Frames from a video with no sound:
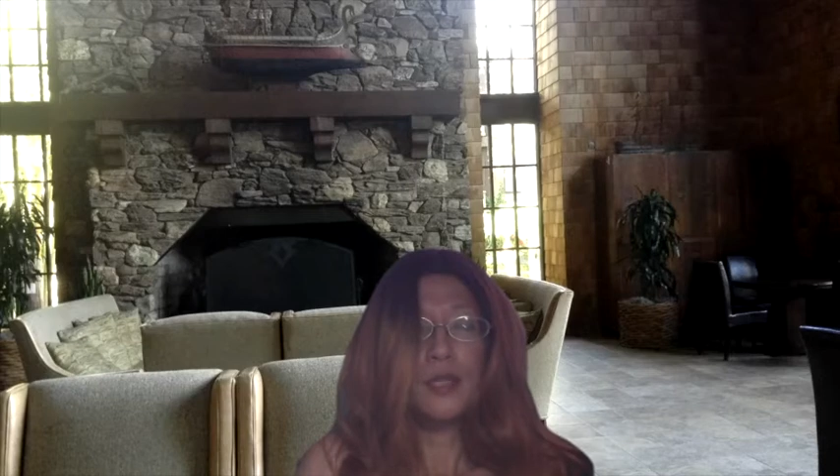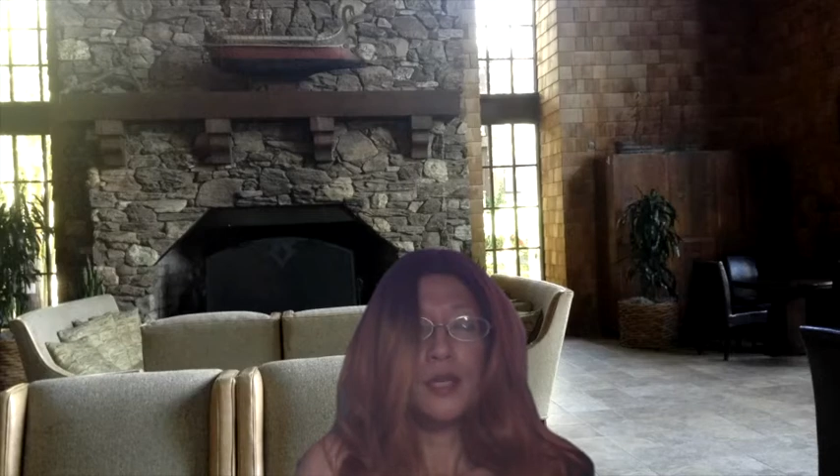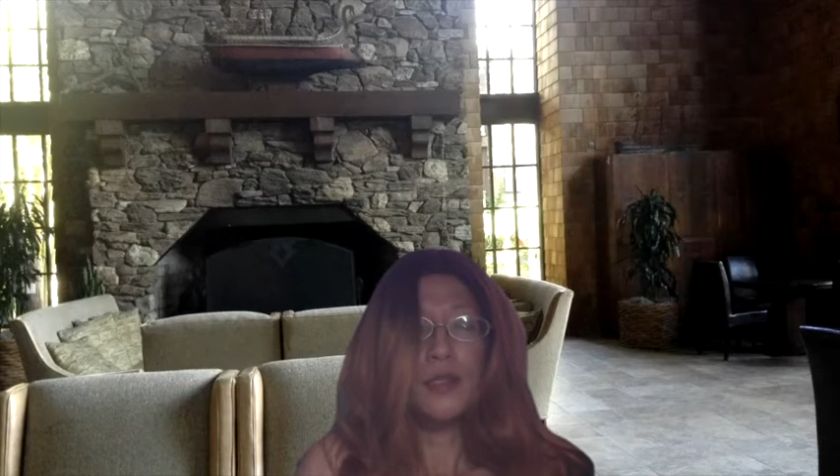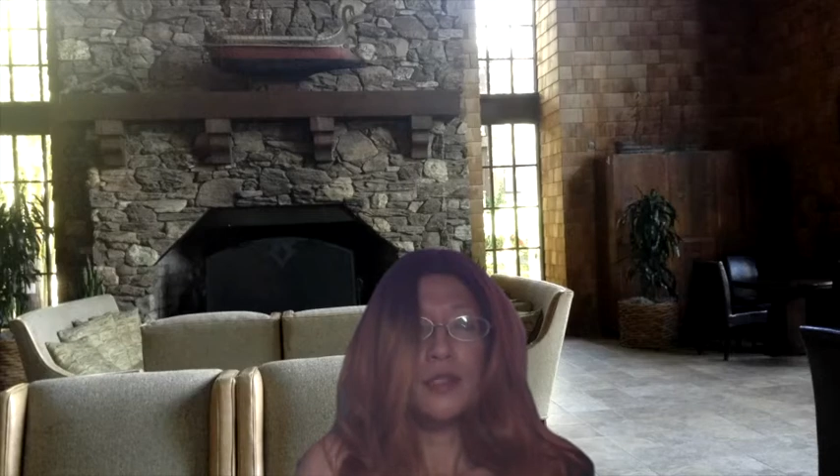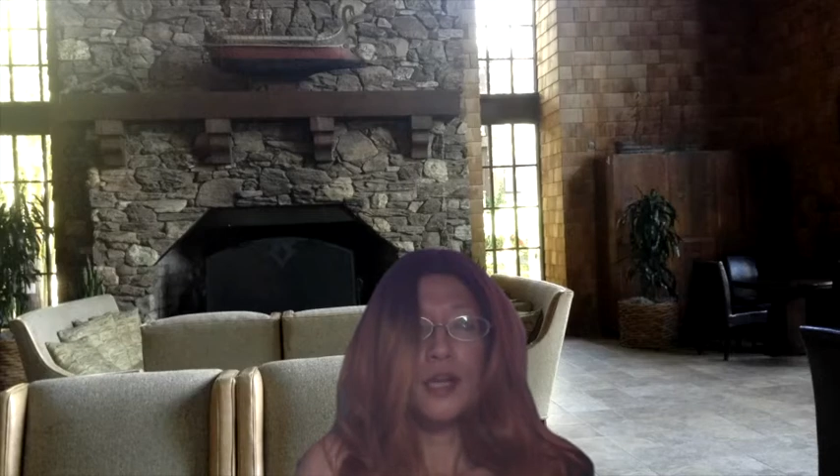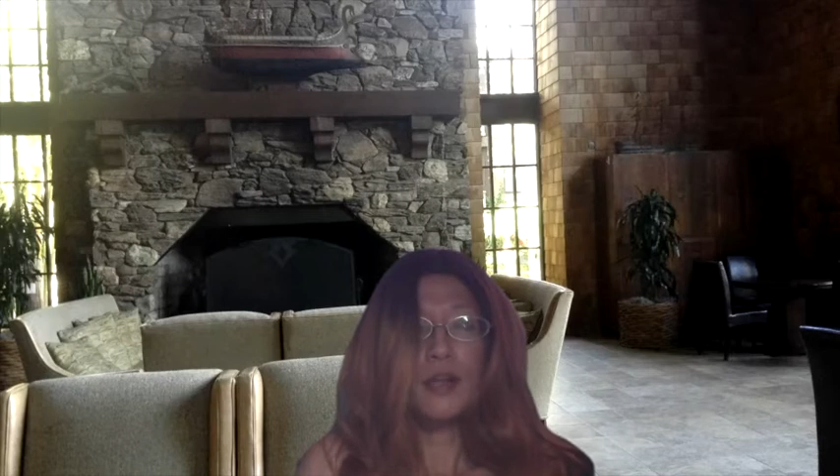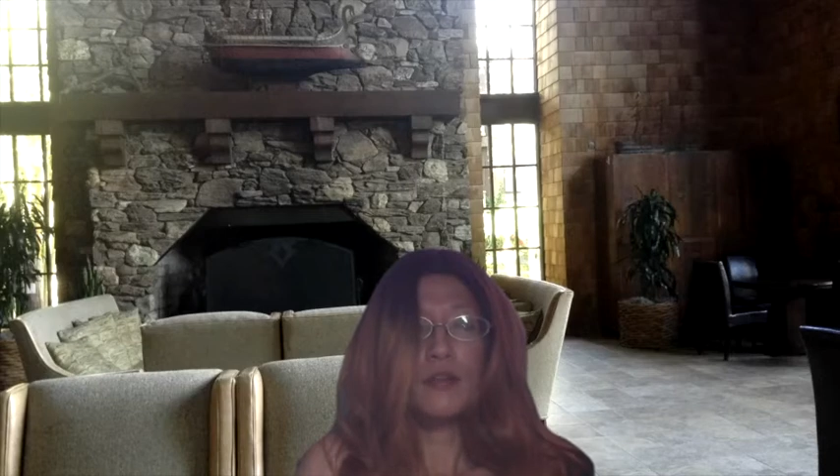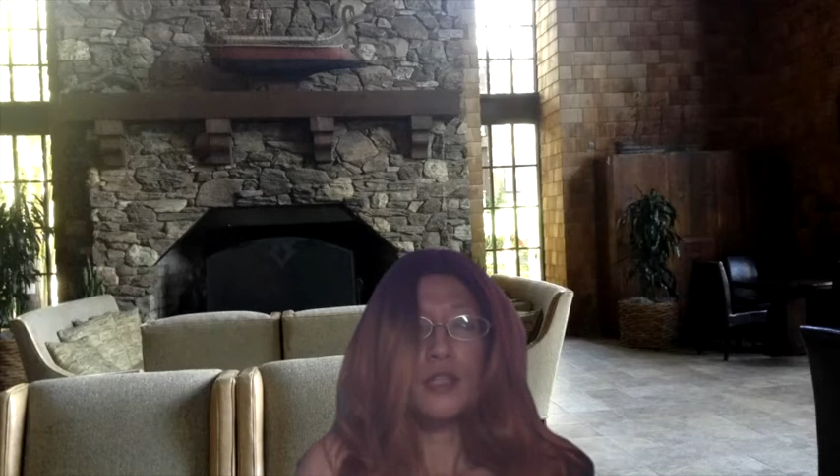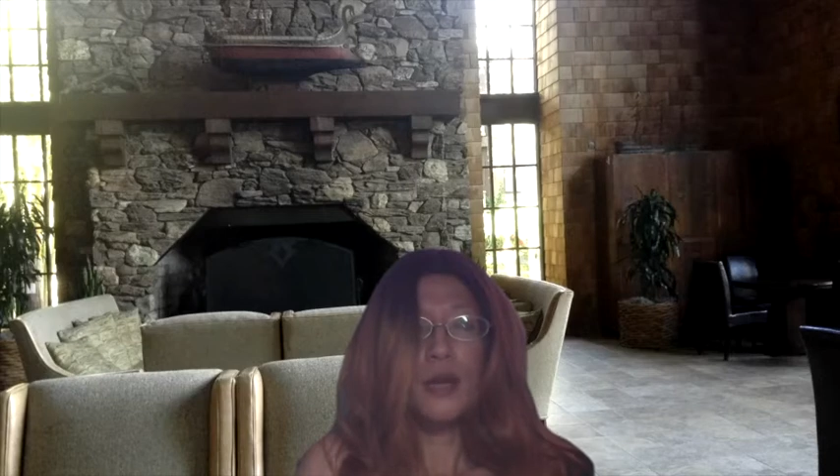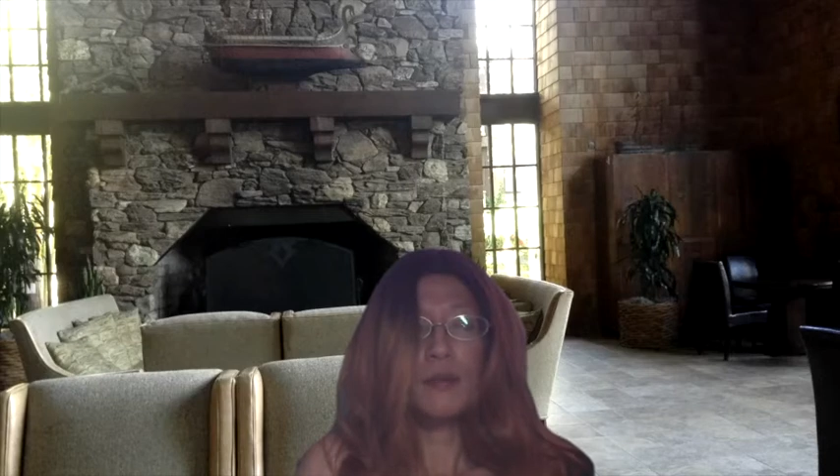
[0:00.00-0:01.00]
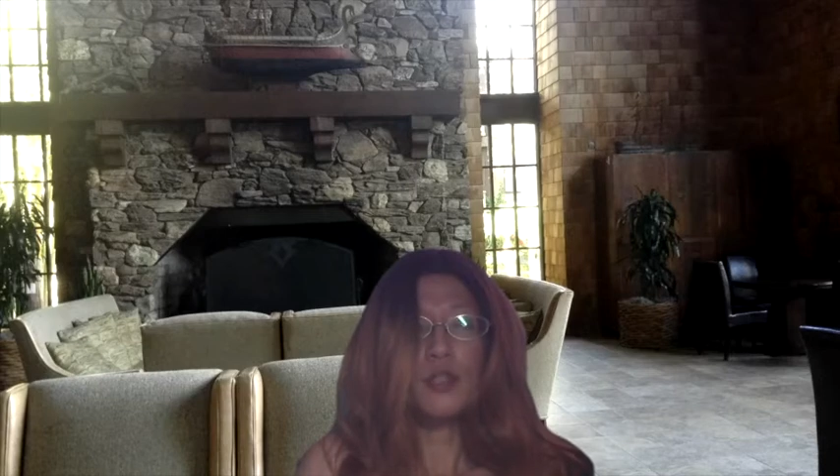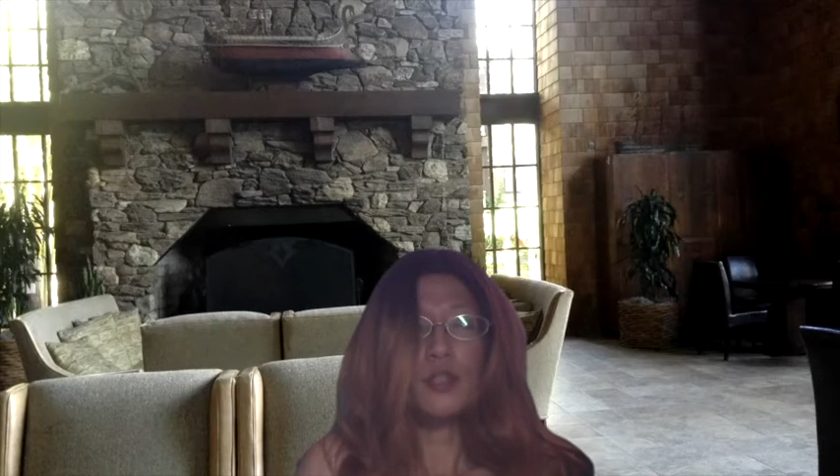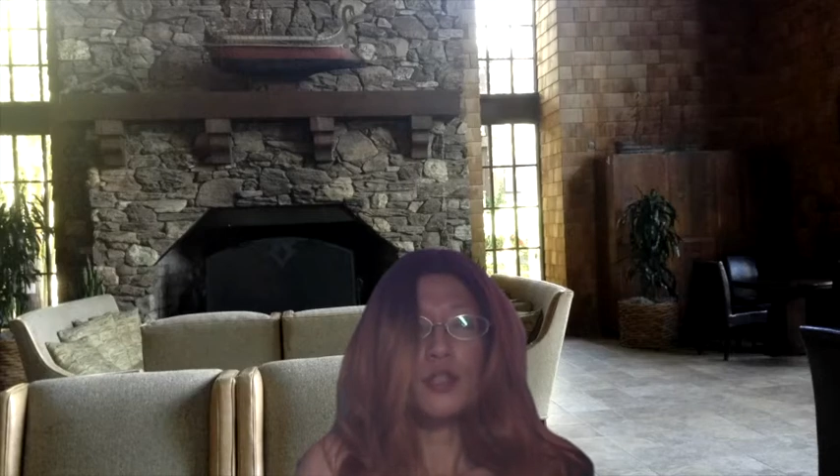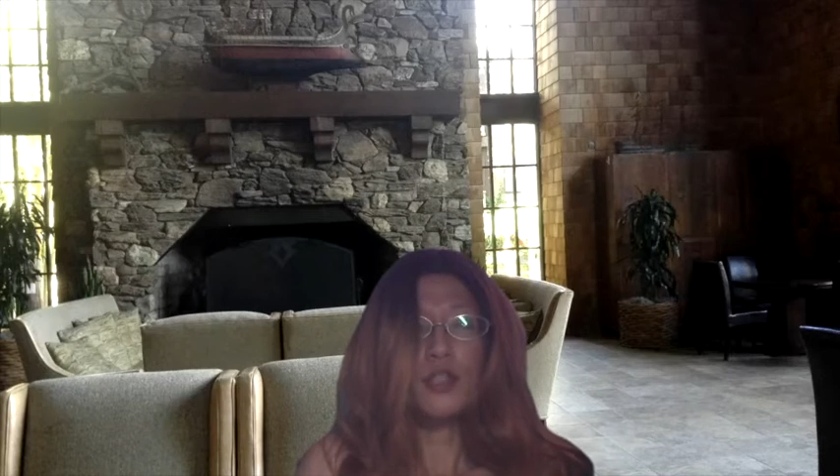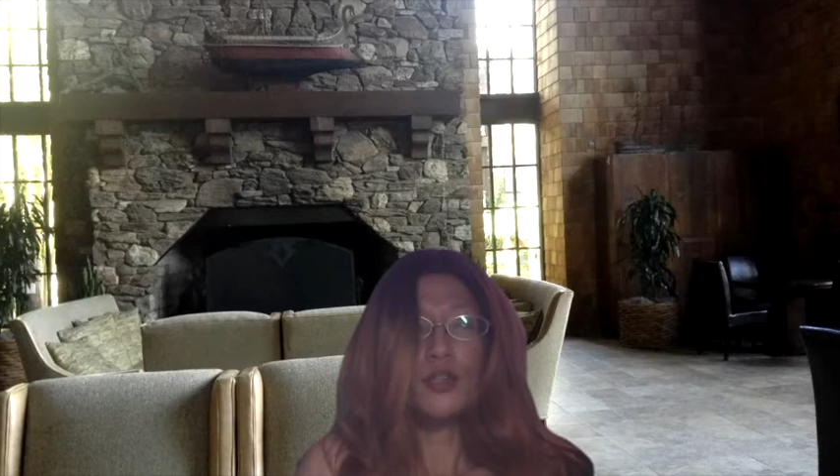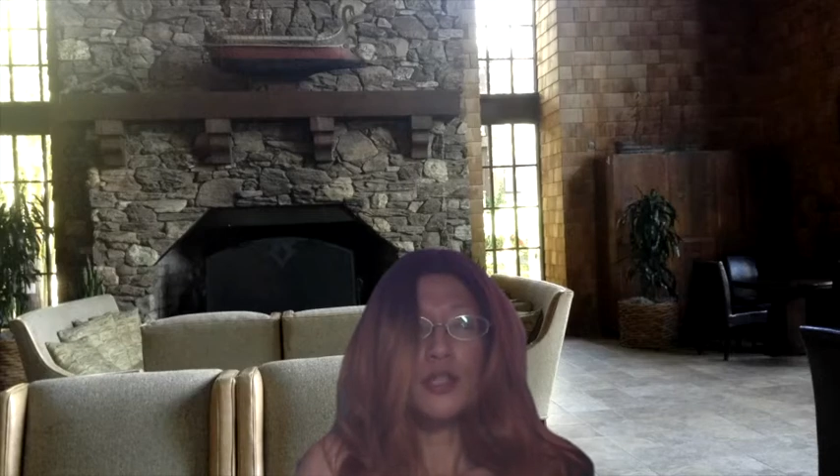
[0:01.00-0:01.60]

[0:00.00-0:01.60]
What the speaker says: Like self-sabotage